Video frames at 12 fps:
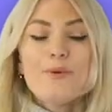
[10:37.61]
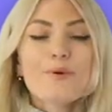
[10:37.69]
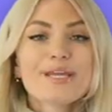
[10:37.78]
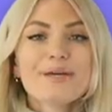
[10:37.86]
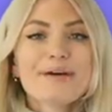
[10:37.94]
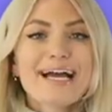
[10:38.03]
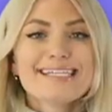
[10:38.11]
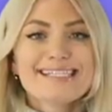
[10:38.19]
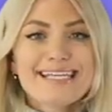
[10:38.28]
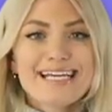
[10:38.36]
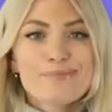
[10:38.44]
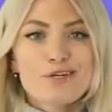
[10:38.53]
What do you guys
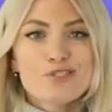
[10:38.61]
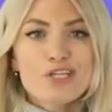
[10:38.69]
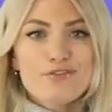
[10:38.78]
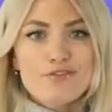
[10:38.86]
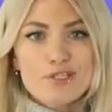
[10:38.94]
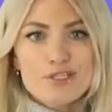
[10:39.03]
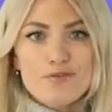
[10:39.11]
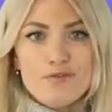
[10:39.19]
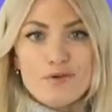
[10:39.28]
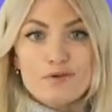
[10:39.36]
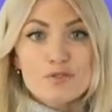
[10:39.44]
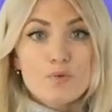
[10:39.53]
think about Jeffree's
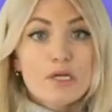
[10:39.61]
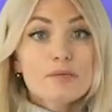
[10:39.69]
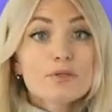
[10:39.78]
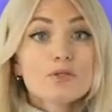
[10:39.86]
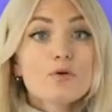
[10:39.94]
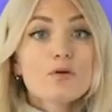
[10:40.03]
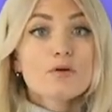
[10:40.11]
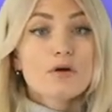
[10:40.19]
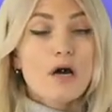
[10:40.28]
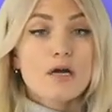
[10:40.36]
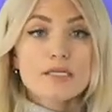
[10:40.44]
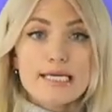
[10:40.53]
feuds? What about the whole
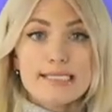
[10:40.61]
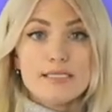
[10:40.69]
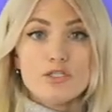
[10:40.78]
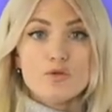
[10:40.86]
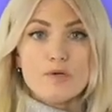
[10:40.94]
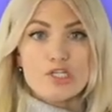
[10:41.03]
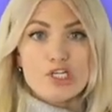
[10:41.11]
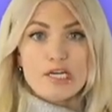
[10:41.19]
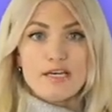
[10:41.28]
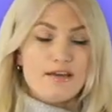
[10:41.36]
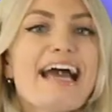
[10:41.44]
Kanye situation?